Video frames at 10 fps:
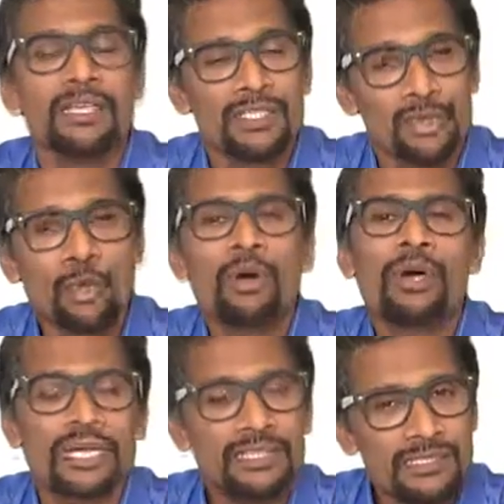
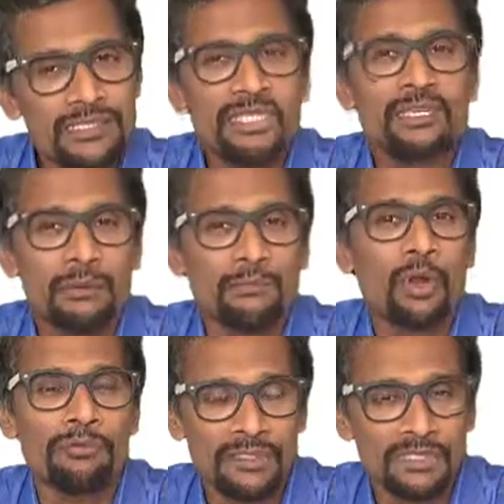So it is still a
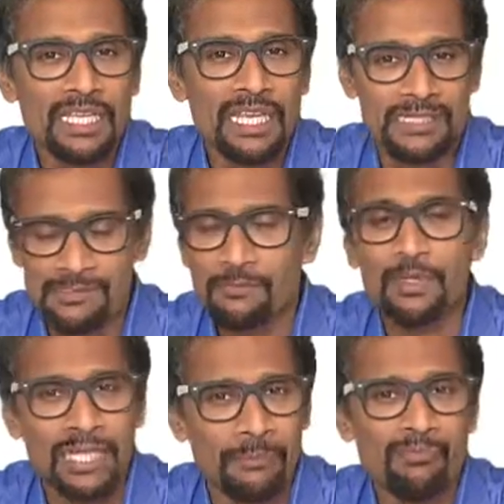profit case for
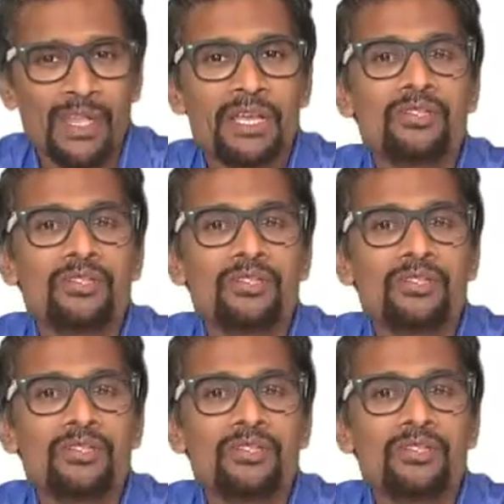them.